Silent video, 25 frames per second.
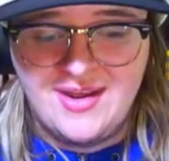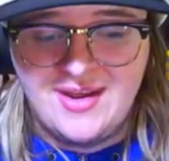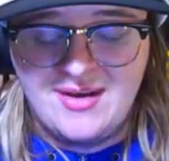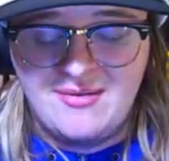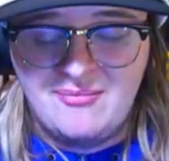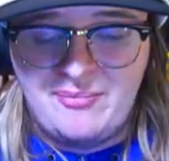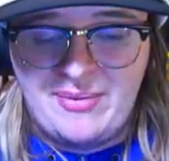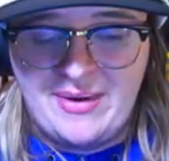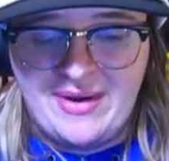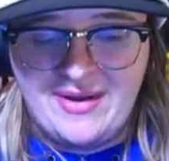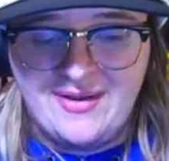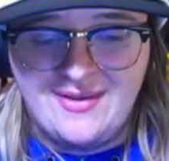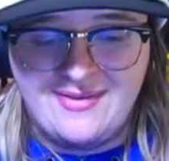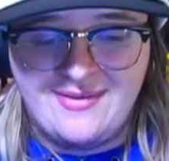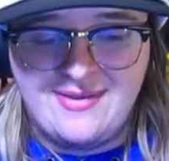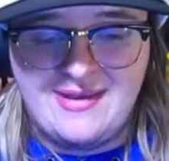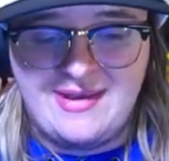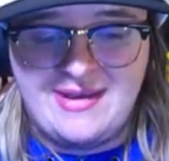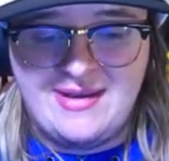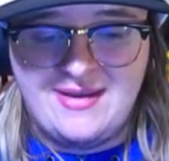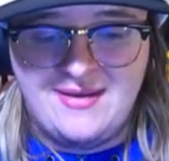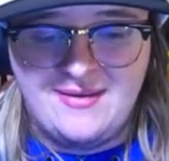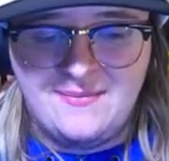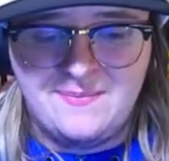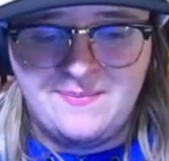But,
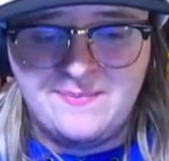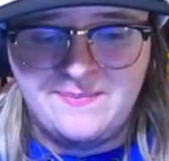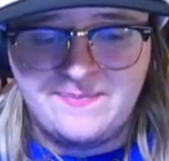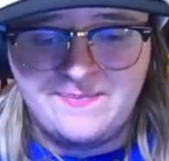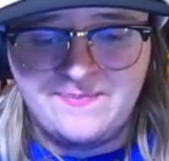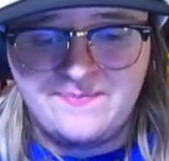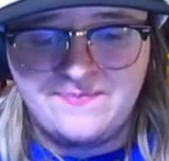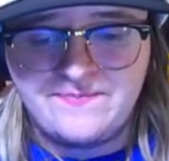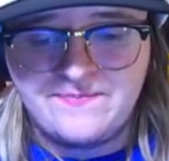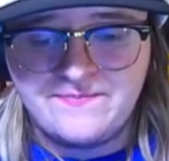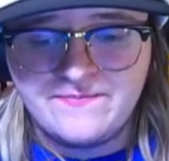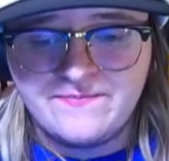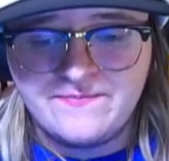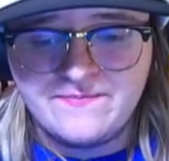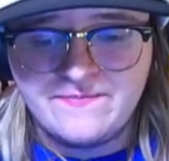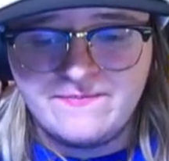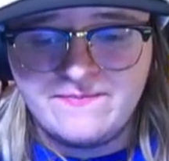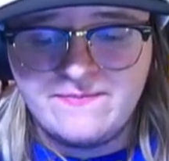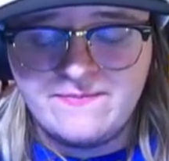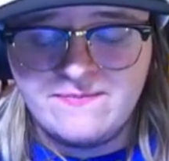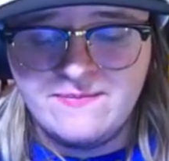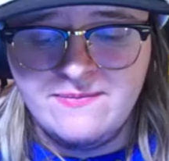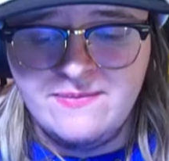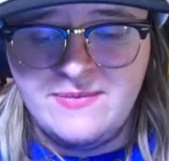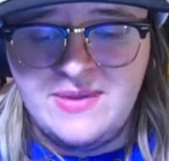
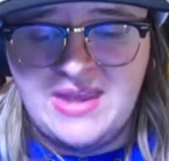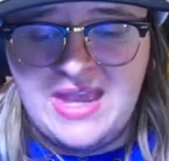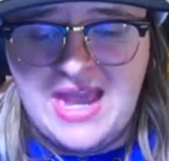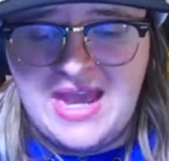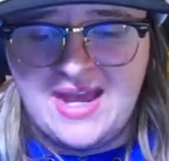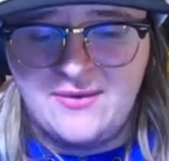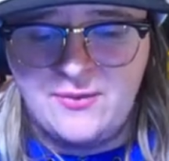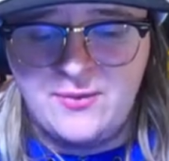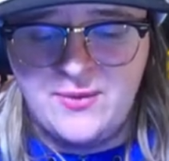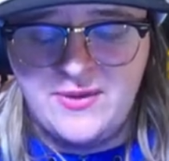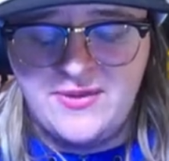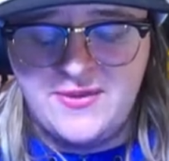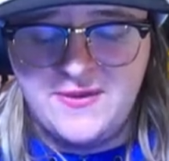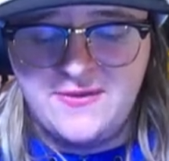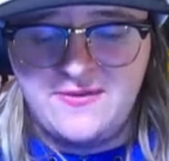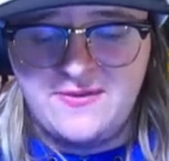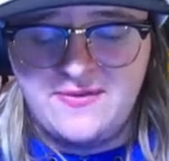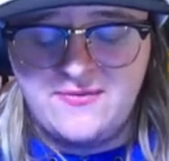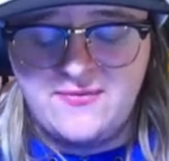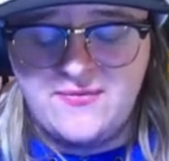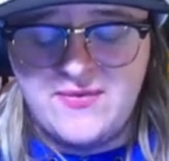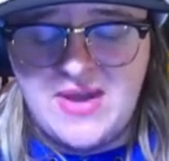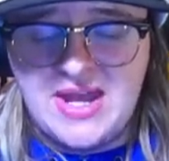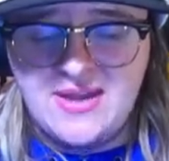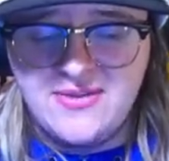yeah, with the
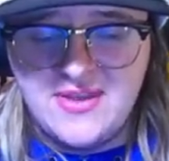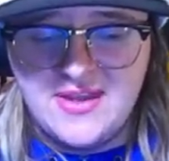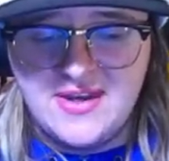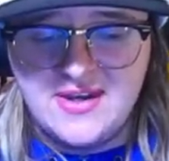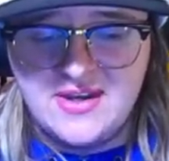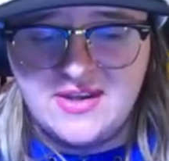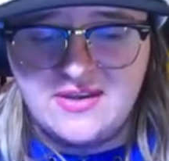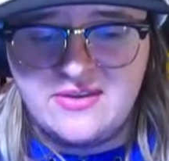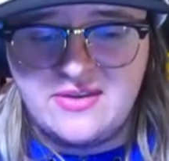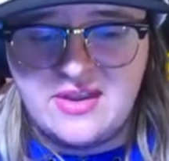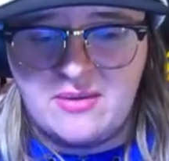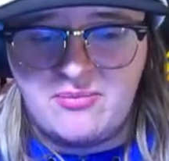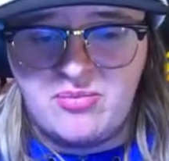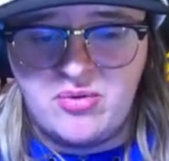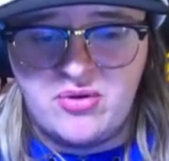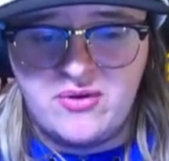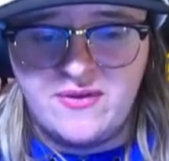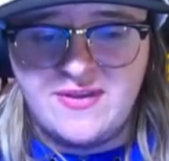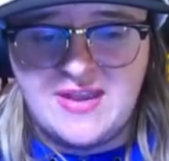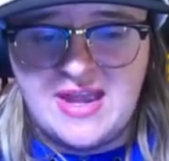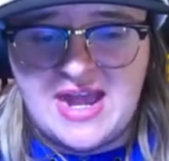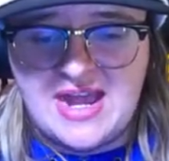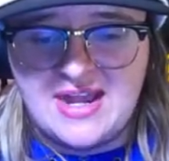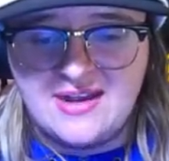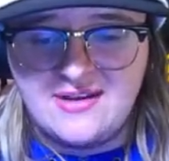fact that it double
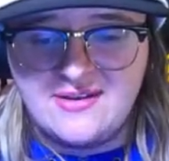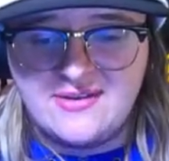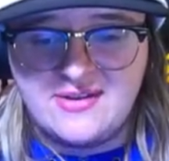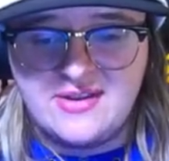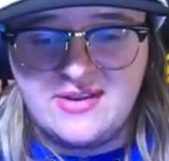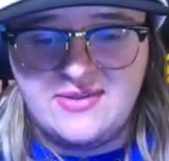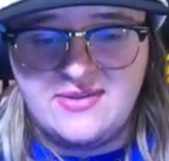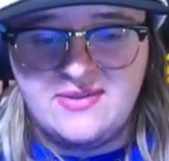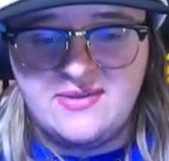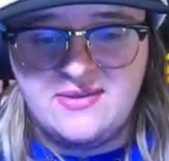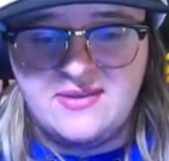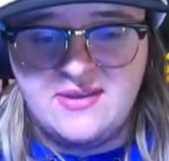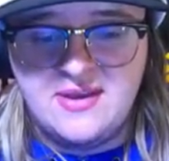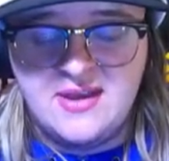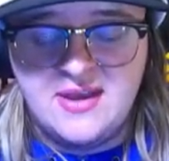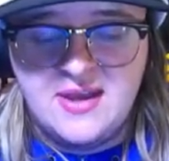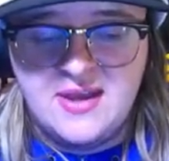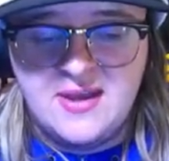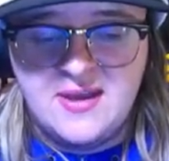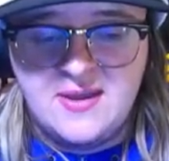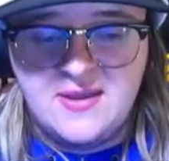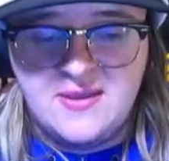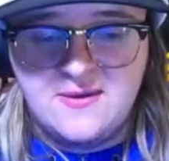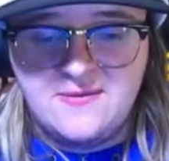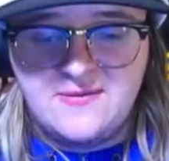attacks and
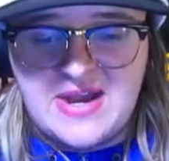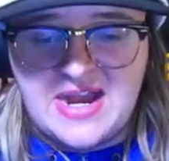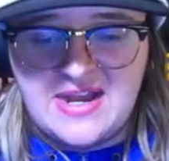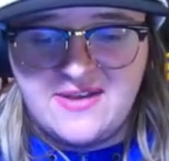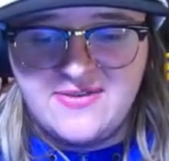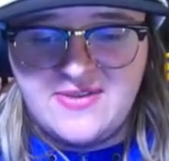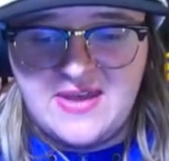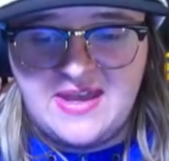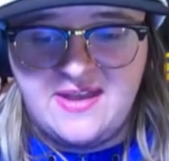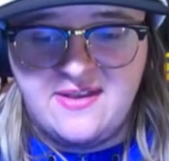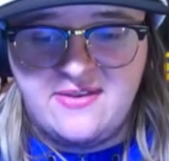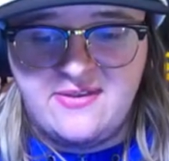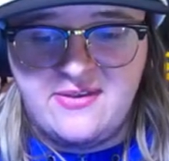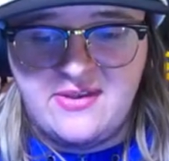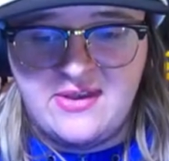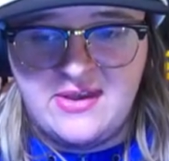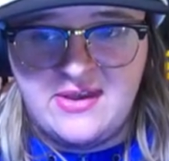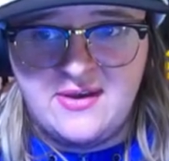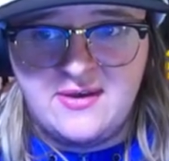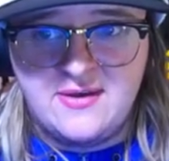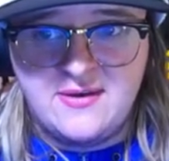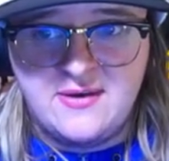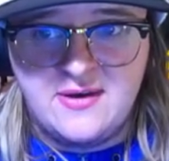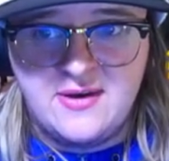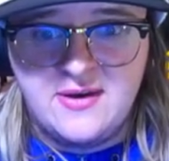the fact that
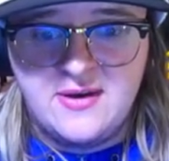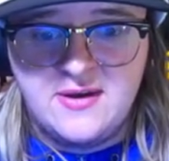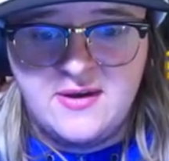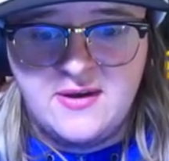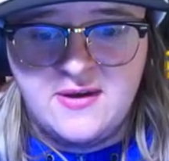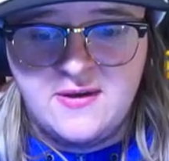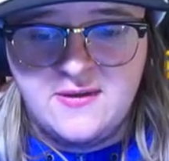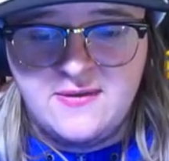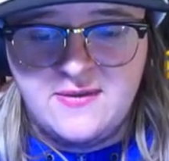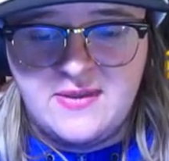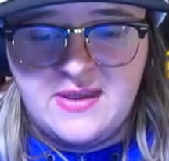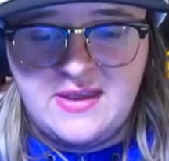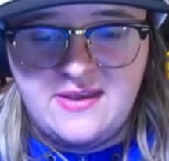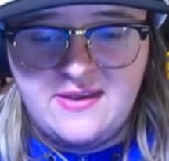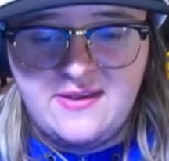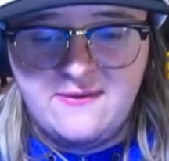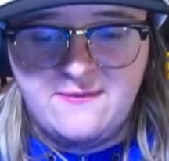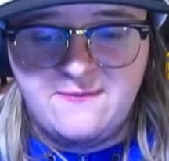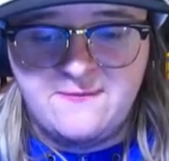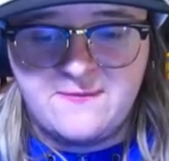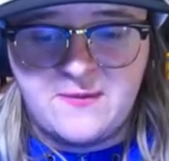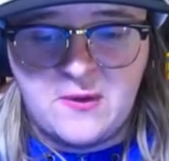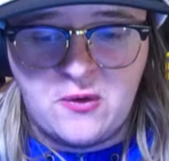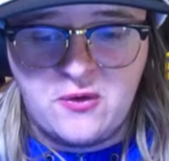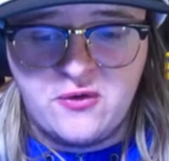the
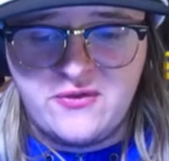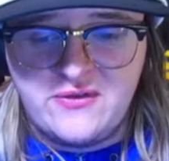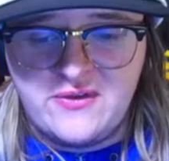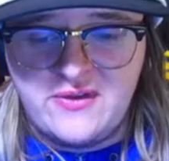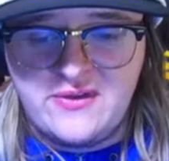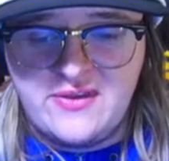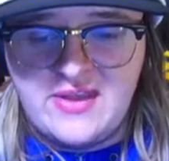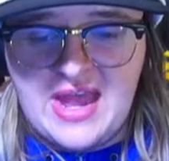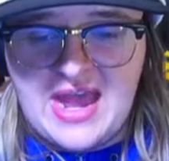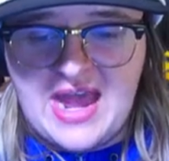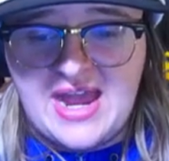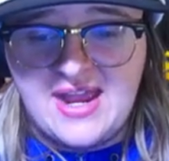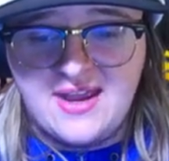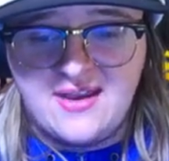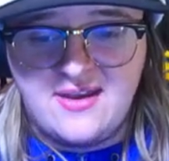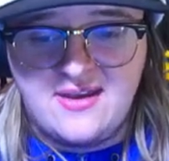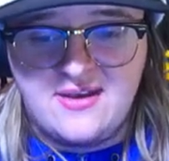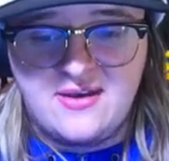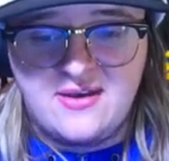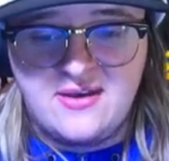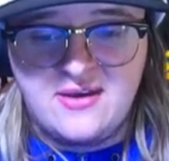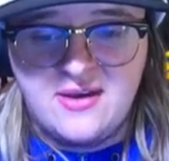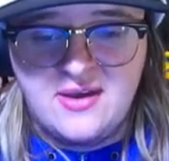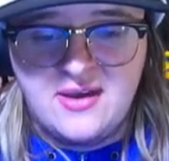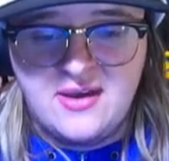first attack
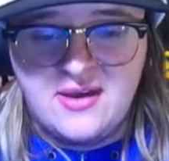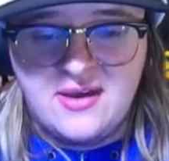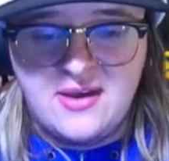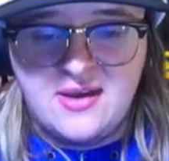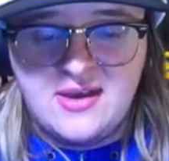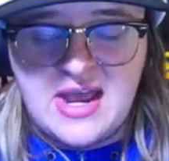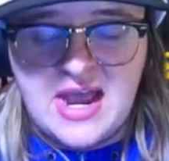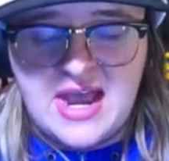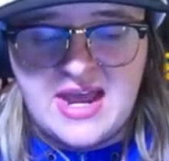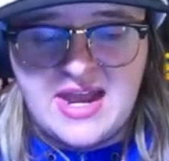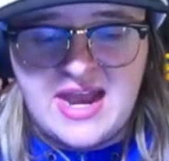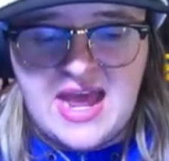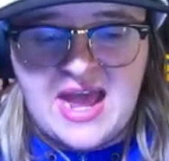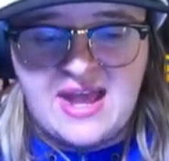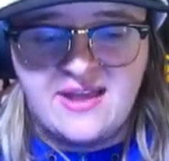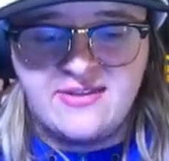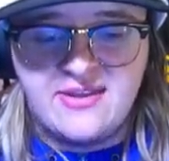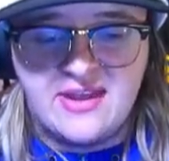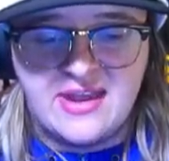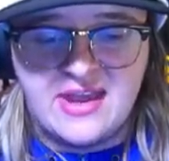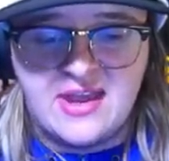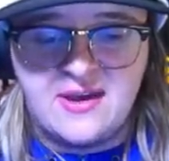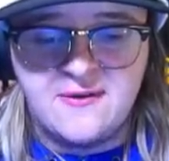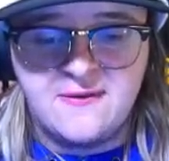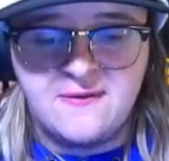kind of has
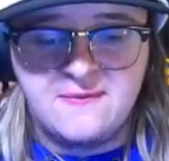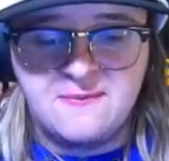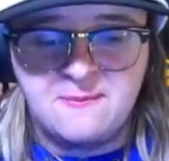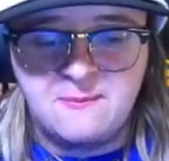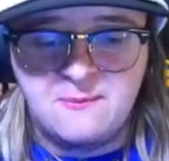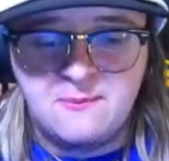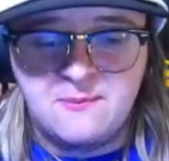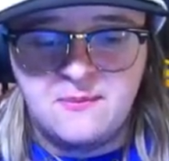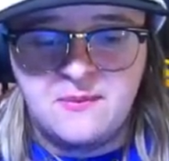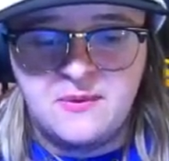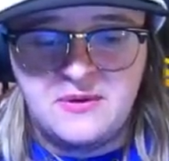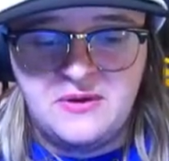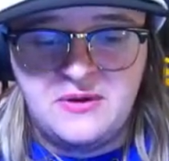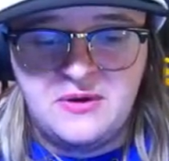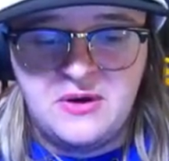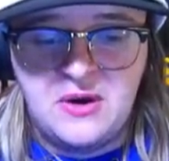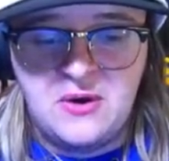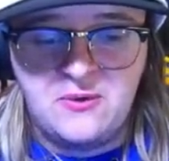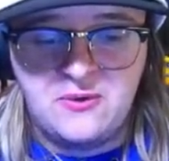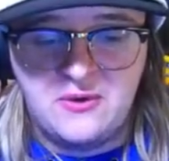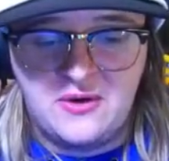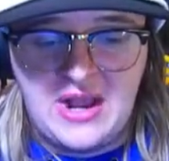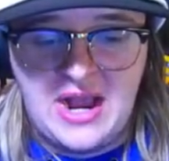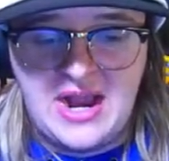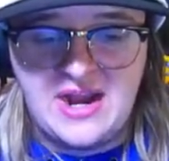like a, you
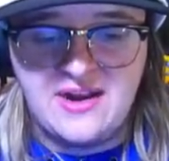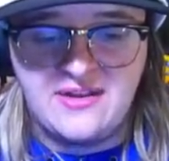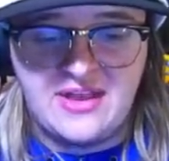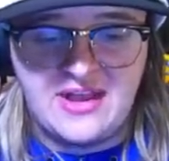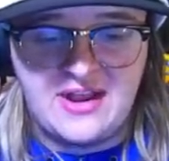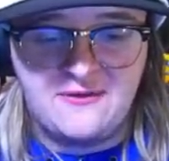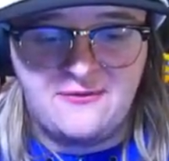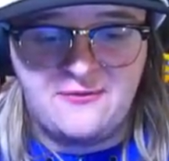know, kind of like a